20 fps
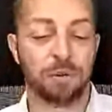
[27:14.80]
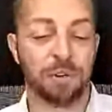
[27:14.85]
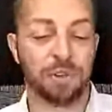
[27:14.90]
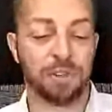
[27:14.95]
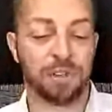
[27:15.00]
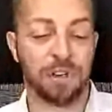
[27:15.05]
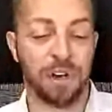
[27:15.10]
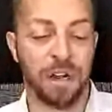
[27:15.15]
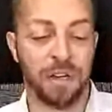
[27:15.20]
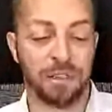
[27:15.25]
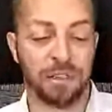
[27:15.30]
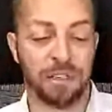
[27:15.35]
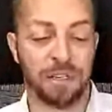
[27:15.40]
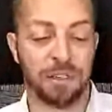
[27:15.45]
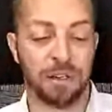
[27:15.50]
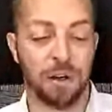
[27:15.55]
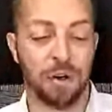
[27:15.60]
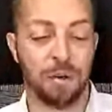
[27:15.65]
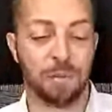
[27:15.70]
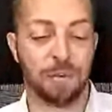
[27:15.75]
When John
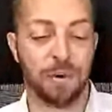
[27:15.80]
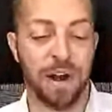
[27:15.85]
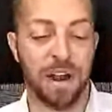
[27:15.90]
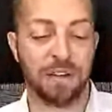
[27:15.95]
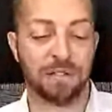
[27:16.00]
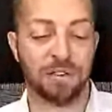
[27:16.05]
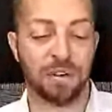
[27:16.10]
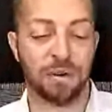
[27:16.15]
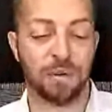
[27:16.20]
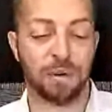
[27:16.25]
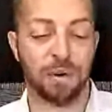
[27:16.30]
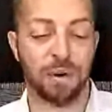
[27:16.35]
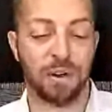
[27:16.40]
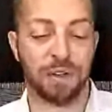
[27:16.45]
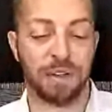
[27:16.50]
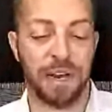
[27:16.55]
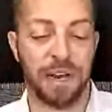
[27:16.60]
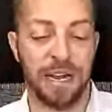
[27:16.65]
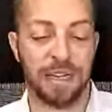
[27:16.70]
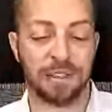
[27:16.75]
says, Oh, Brave New
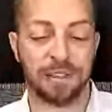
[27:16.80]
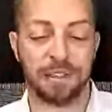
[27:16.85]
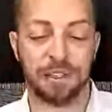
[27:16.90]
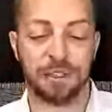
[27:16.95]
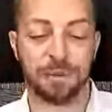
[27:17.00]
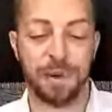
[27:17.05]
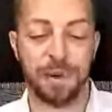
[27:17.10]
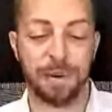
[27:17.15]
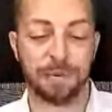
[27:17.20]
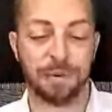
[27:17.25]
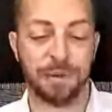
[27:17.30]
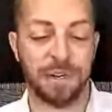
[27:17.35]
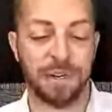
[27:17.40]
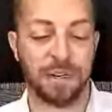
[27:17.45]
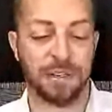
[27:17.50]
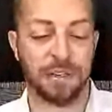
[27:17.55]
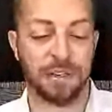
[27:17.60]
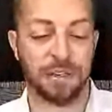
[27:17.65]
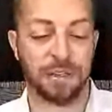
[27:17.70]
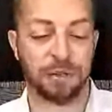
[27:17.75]
World that has such people
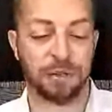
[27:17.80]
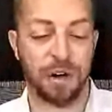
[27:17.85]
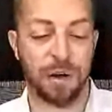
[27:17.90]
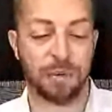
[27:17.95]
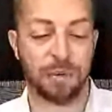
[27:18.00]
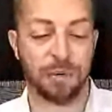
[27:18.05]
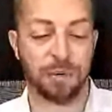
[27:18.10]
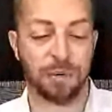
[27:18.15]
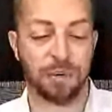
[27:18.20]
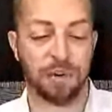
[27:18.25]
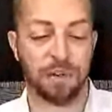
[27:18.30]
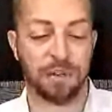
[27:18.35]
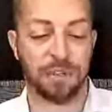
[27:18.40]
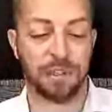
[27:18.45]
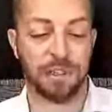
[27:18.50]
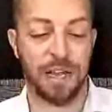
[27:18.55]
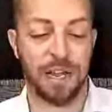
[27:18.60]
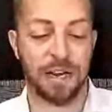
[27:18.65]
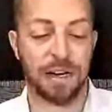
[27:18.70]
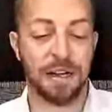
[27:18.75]
in it to describe the
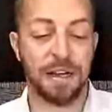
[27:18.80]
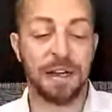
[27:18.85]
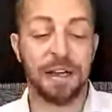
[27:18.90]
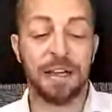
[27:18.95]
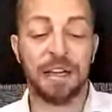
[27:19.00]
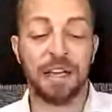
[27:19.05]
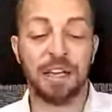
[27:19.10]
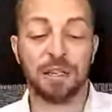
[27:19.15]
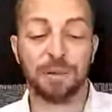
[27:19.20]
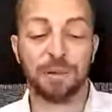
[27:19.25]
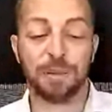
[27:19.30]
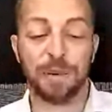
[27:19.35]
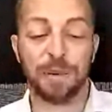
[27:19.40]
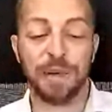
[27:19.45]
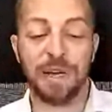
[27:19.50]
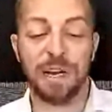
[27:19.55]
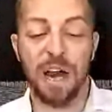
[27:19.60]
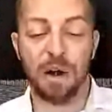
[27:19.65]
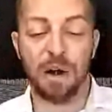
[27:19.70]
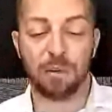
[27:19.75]
world state, he is
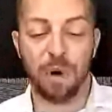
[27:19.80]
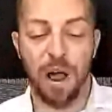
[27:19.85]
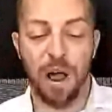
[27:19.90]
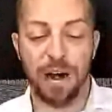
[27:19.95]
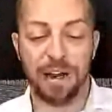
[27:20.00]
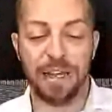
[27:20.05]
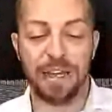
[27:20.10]
being ironic.